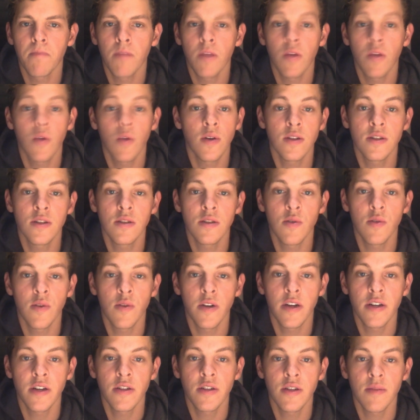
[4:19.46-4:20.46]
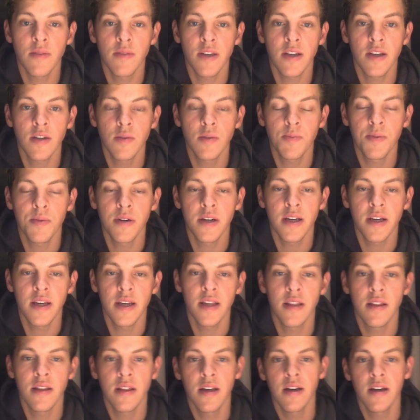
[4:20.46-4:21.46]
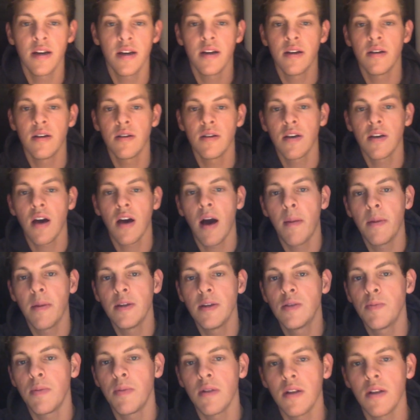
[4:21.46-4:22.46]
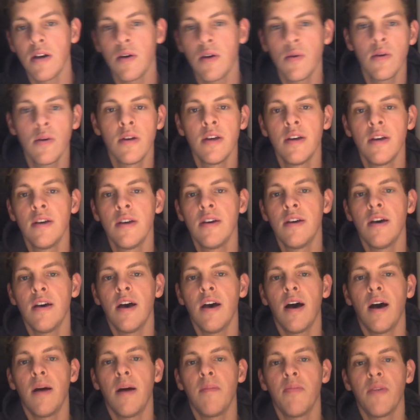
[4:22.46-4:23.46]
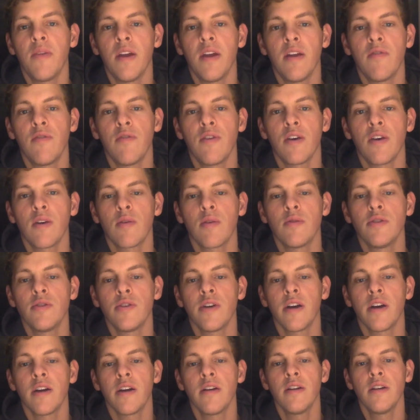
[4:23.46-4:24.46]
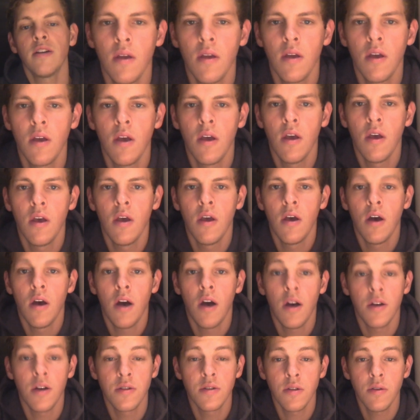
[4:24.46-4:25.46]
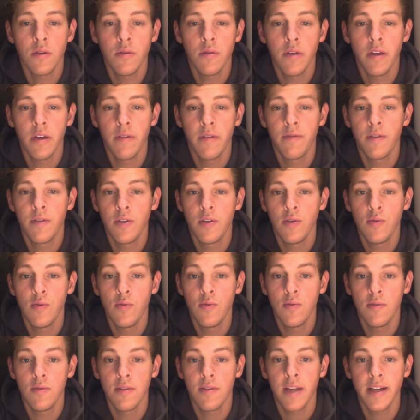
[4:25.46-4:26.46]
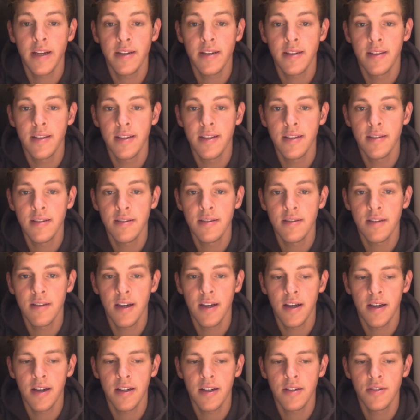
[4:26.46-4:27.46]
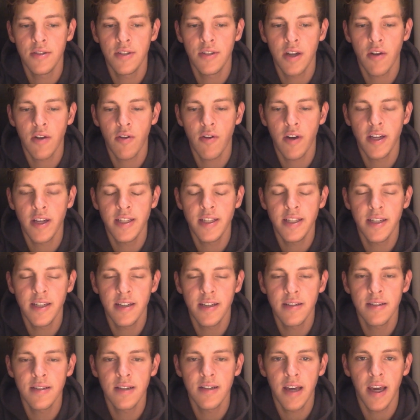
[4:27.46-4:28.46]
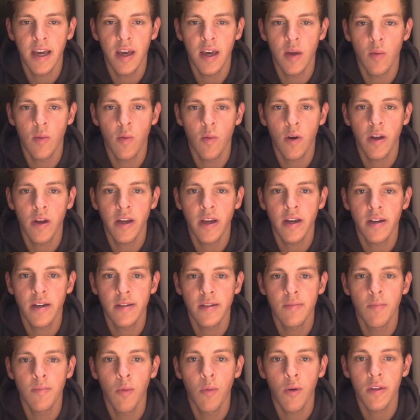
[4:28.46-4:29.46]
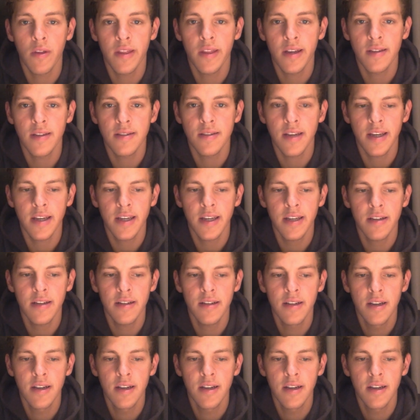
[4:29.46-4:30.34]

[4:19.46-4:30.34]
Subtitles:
you want to hear something else, put it in the comments below. And if you like what you heard, and also if you liked this general idea and want to hear more things like it,